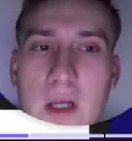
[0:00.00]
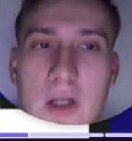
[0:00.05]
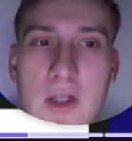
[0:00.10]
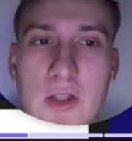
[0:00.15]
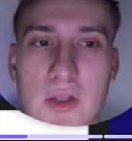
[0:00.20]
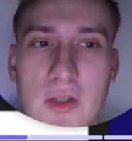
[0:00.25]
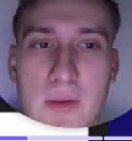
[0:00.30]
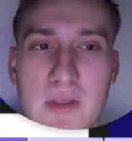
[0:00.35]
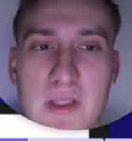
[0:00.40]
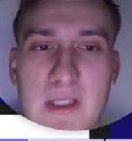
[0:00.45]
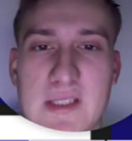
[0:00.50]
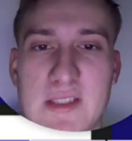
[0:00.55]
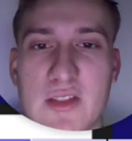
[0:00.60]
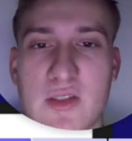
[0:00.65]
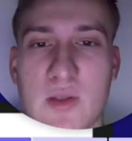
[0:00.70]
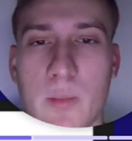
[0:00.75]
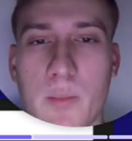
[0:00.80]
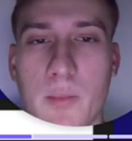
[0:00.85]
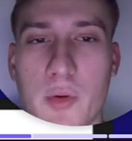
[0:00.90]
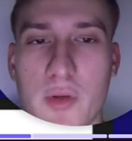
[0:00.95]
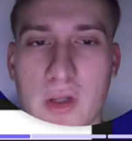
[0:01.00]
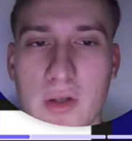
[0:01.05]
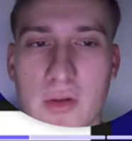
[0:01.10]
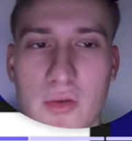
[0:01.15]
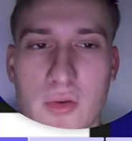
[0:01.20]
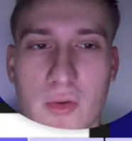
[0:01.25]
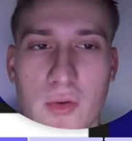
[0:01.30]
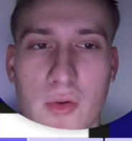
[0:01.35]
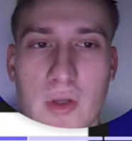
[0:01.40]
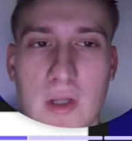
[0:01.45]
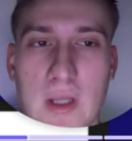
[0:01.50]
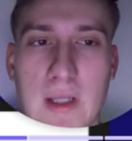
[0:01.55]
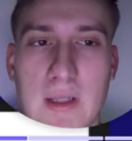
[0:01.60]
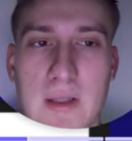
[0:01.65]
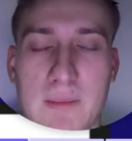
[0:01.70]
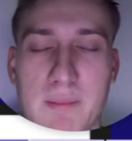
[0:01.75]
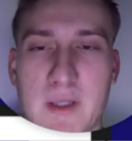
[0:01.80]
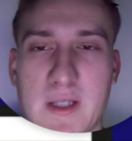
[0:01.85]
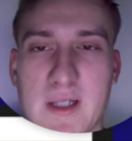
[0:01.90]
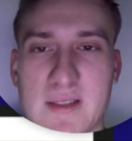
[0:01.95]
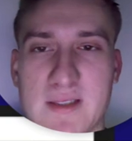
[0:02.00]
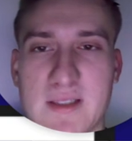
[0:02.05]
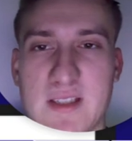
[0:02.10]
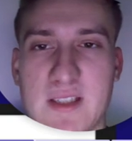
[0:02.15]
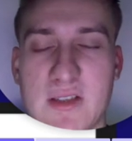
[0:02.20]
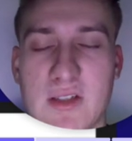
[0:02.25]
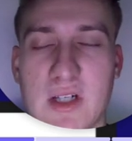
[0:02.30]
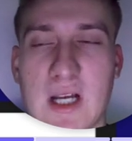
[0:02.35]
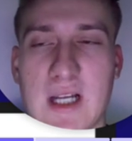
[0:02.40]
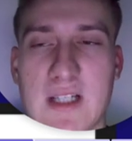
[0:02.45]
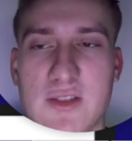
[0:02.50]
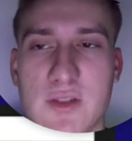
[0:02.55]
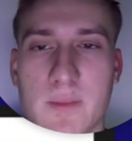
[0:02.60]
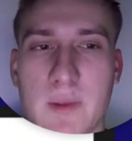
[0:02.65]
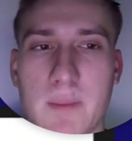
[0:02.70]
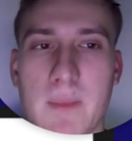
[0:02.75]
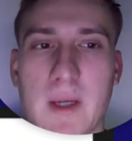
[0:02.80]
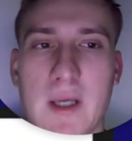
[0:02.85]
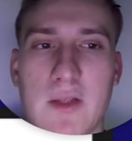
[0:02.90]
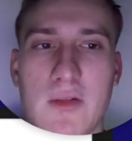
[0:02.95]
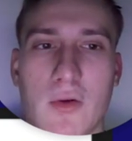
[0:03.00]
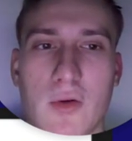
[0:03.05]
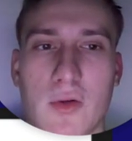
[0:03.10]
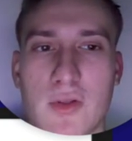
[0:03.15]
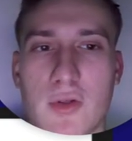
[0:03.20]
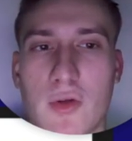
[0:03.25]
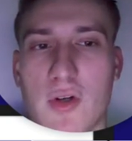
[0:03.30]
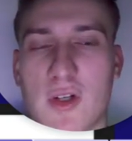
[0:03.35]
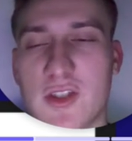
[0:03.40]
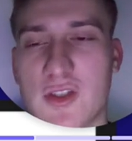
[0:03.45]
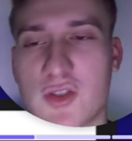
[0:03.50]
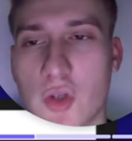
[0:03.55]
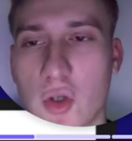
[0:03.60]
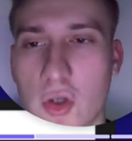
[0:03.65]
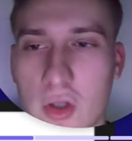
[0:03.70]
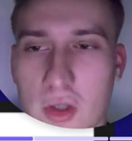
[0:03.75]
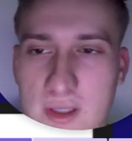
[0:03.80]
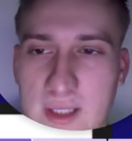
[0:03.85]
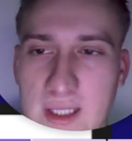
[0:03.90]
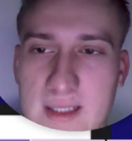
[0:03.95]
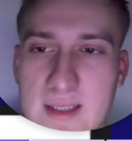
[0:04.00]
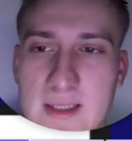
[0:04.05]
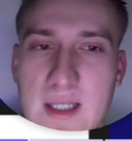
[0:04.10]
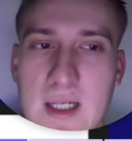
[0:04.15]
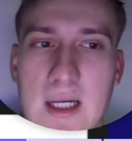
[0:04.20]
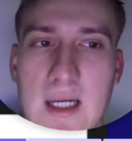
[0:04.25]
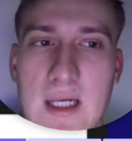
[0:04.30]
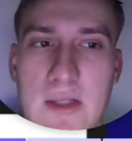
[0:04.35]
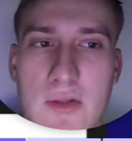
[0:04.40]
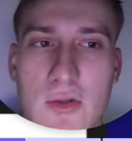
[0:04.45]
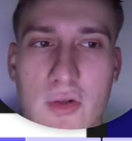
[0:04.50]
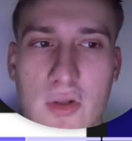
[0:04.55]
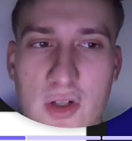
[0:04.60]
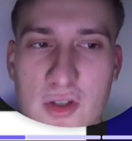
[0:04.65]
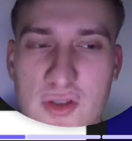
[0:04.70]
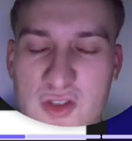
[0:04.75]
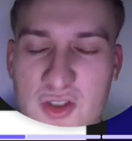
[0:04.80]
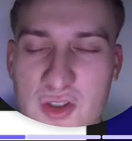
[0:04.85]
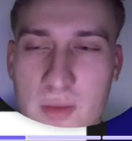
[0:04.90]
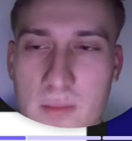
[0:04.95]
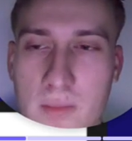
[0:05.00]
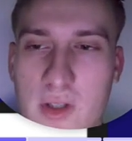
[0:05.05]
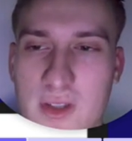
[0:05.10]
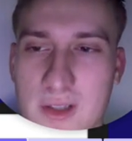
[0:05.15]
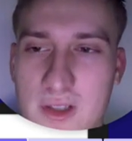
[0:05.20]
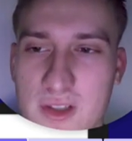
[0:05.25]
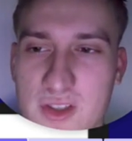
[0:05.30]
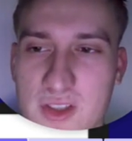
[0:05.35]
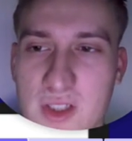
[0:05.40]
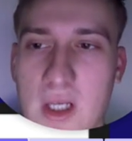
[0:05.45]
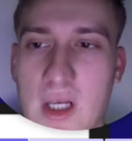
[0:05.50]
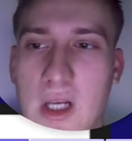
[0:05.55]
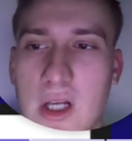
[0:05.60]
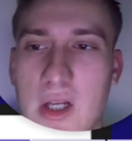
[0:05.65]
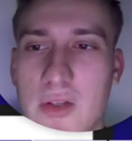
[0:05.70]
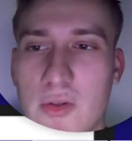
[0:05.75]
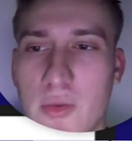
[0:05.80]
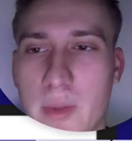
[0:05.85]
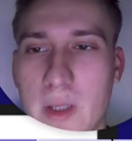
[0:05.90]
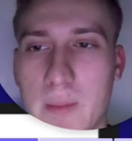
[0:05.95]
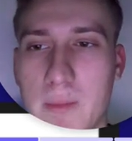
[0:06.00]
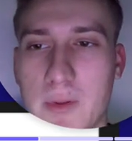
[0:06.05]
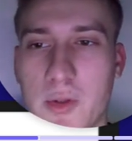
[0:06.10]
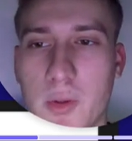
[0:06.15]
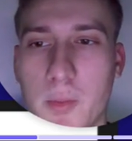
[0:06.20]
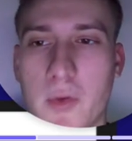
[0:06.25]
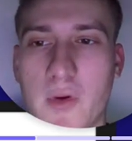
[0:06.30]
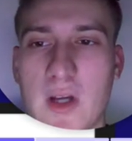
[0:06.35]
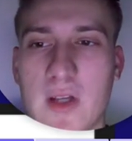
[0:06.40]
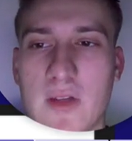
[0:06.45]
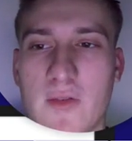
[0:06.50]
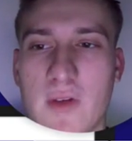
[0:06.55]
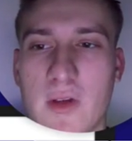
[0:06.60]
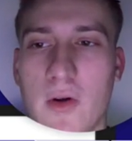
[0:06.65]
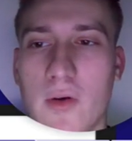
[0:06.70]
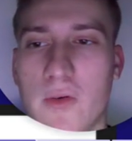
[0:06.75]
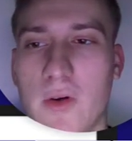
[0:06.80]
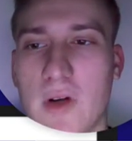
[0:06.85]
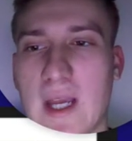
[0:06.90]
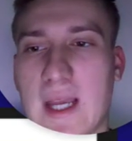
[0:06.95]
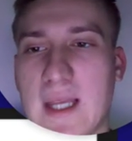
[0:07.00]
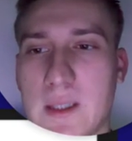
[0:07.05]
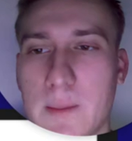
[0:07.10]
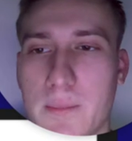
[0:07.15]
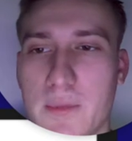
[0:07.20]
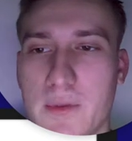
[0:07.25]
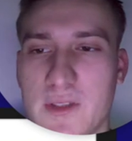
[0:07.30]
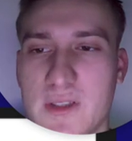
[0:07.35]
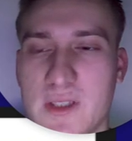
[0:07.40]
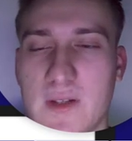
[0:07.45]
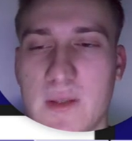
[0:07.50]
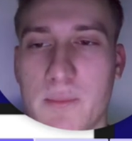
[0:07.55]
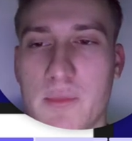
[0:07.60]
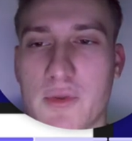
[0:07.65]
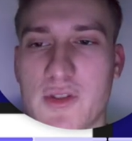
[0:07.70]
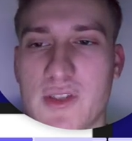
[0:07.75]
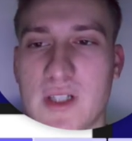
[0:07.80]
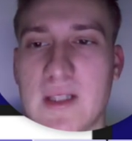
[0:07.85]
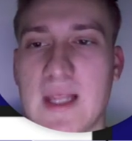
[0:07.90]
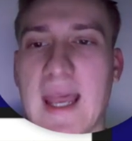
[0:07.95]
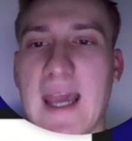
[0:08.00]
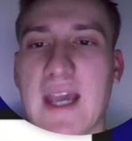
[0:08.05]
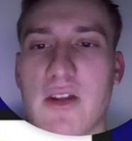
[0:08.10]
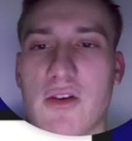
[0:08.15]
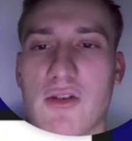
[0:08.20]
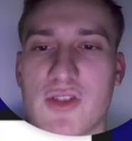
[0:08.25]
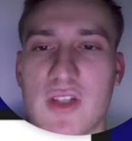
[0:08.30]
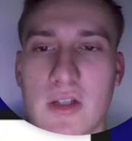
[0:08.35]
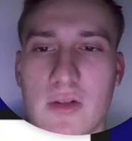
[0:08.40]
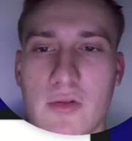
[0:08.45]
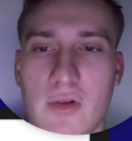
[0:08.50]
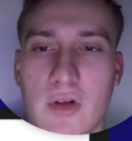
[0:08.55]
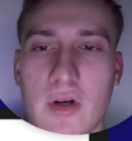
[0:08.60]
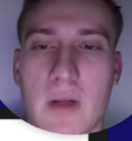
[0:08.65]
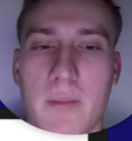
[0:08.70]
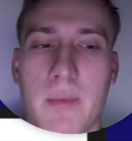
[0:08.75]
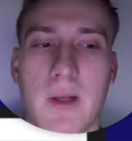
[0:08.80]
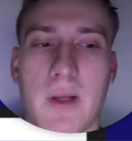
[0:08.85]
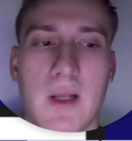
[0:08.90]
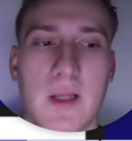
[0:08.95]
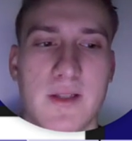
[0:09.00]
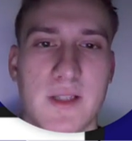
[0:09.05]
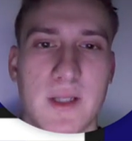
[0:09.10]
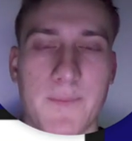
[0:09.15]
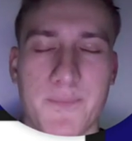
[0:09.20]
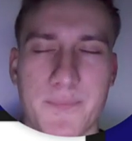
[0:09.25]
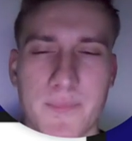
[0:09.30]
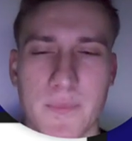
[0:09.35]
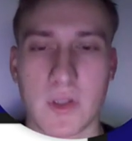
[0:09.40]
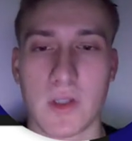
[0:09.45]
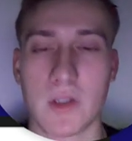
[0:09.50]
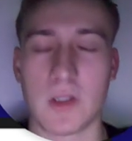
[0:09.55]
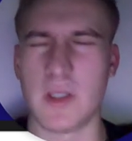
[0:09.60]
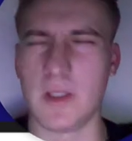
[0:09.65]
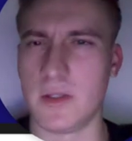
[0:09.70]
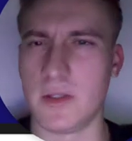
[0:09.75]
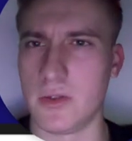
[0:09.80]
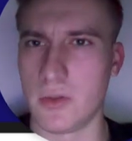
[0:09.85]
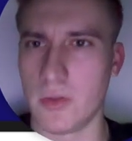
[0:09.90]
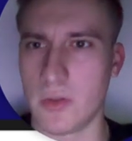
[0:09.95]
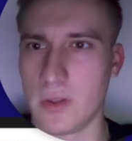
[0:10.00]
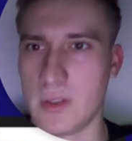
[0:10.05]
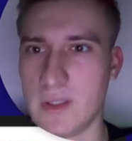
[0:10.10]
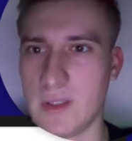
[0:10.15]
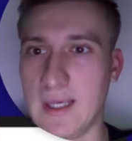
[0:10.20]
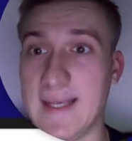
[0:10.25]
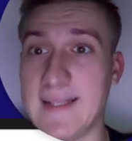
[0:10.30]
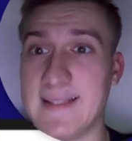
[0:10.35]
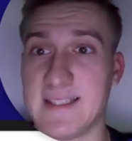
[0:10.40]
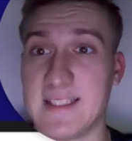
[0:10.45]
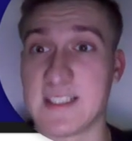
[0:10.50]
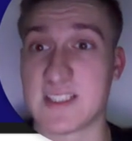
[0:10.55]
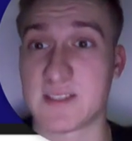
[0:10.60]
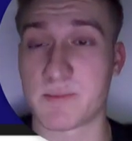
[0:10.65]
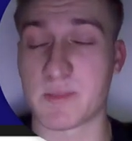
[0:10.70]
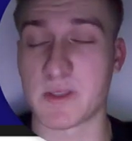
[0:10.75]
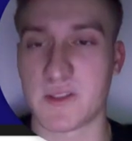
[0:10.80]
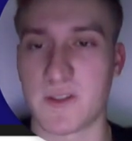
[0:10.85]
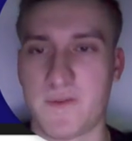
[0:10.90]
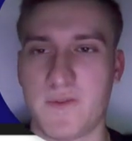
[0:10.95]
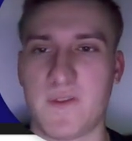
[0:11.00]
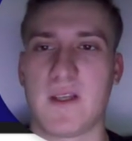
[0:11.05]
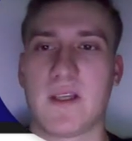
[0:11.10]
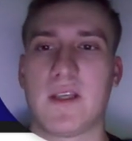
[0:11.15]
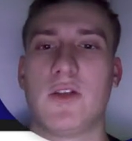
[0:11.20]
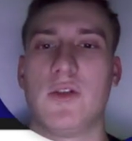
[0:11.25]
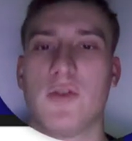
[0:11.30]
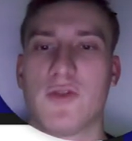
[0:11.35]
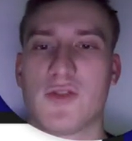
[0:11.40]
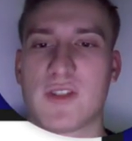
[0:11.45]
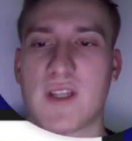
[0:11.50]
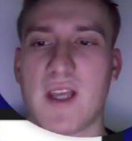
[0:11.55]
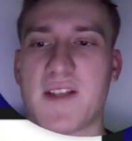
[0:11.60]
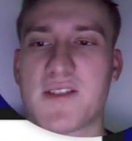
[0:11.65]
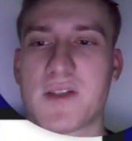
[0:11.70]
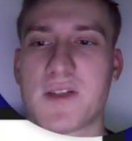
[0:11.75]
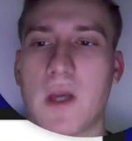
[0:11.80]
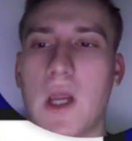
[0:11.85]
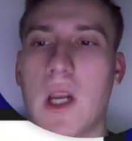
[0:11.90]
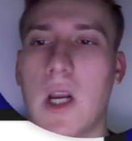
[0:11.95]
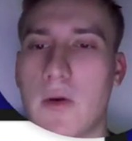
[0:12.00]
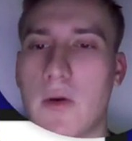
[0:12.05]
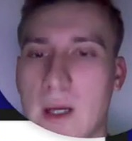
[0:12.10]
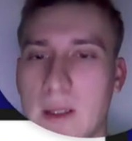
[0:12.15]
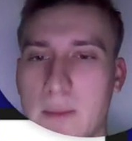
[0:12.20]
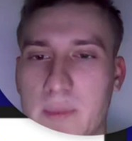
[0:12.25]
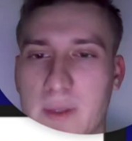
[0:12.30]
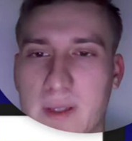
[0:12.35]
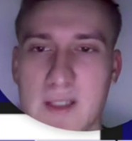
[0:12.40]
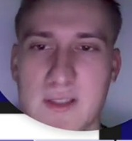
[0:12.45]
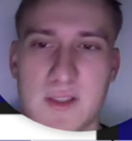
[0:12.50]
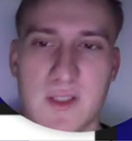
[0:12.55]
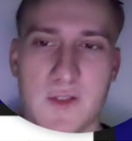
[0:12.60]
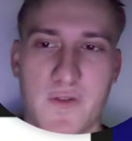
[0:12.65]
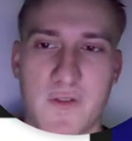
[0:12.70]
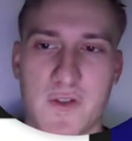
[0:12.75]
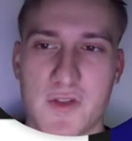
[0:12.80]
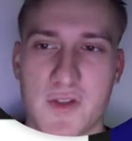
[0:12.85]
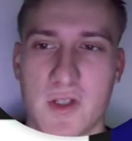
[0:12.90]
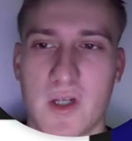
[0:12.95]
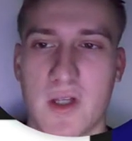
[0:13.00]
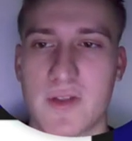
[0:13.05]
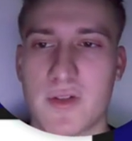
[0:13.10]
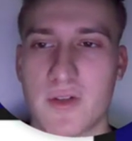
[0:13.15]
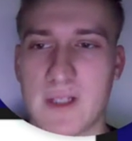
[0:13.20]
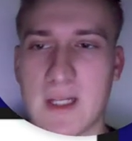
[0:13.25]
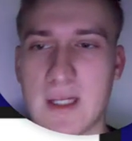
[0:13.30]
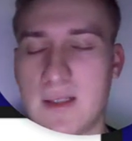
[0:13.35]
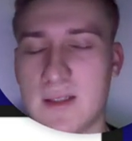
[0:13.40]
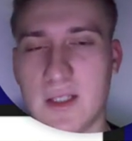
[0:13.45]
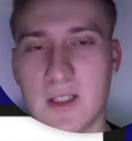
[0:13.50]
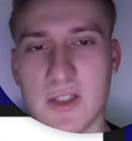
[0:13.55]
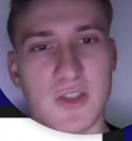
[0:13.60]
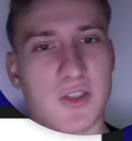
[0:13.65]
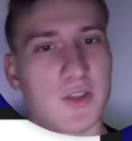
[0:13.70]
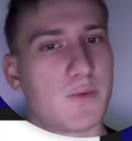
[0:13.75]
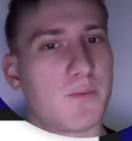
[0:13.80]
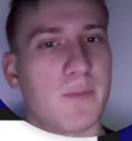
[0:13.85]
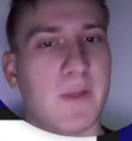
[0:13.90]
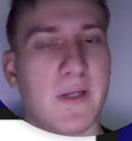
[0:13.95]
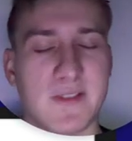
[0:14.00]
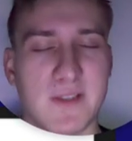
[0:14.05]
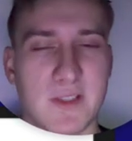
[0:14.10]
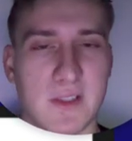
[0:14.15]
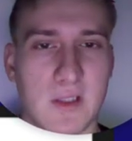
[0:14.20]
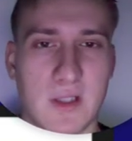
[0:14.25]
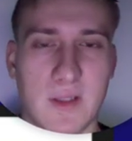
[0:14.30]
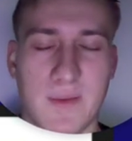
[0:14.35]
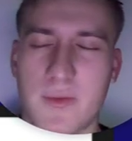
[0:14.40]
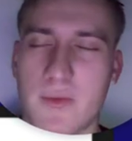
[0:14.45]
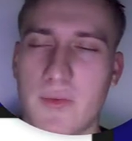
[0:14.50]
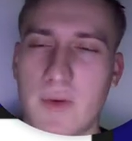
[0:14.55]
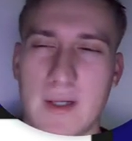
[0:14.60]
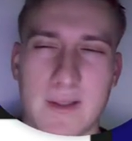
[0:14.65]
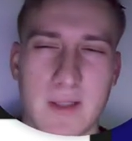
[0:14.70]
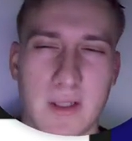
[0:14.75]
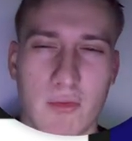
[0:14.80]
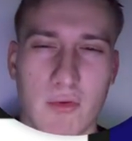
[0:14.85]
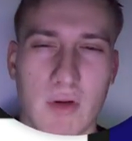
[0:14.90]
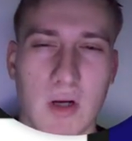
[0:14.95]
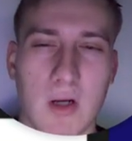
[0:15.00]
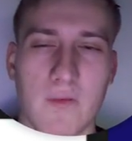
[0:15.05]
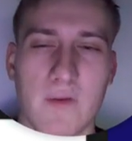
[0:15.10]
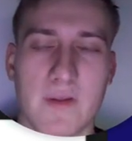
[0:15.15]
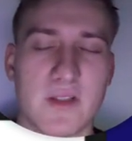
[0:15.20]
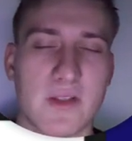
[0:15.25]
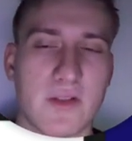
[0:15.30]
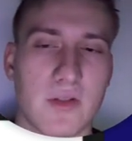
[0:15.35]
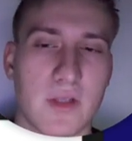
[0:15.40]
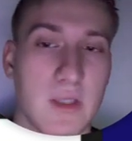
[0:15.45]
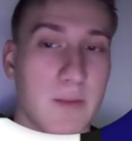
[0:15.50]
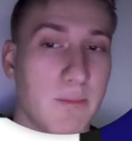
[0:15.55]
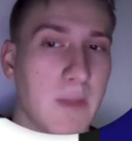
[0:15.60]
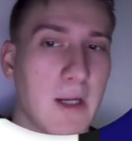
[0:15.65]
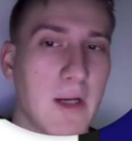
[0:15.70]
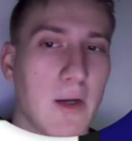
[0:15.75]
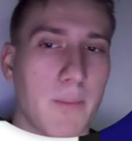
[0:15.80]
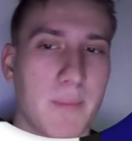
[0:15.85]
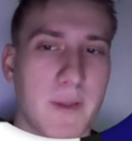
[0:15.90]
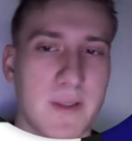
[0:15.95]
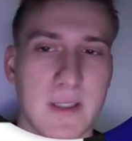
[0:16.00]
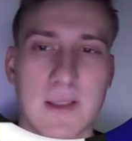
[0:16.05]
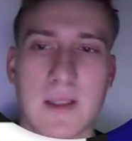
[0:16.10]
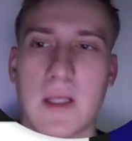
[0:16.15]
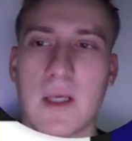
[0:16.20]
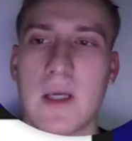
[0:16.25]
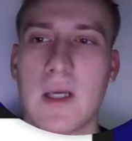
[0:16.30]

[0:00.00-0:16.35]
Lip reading: This is important to because this has to be made on your historical data and on constant models to be able to provide way over 87% accuracy and reliability in this specific use case, right? Because if it's under that, it's just basically quite irrelevant in my opinion.